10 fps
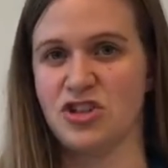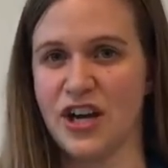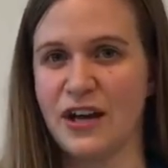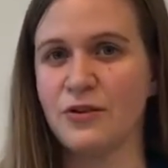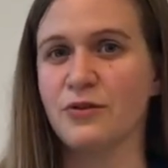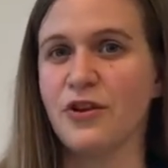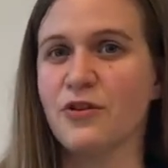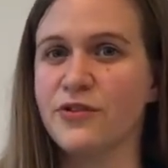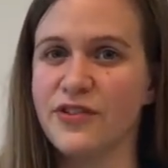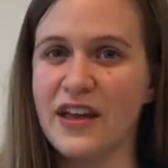shallow
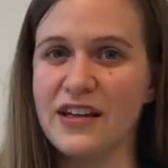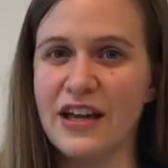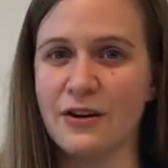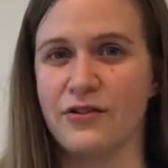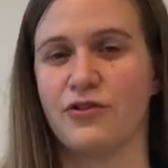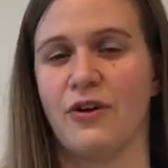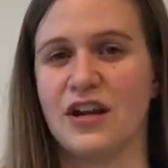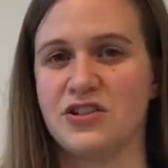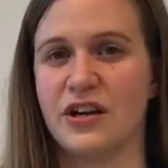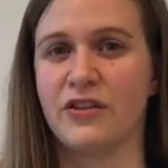little sandy area
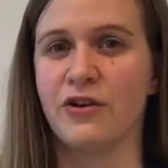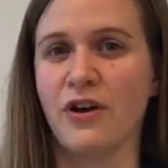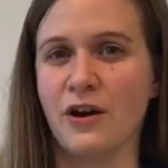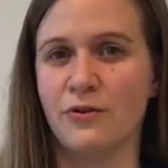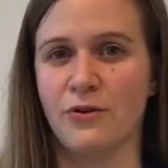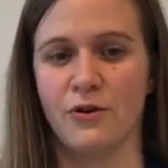scratched out of the ground,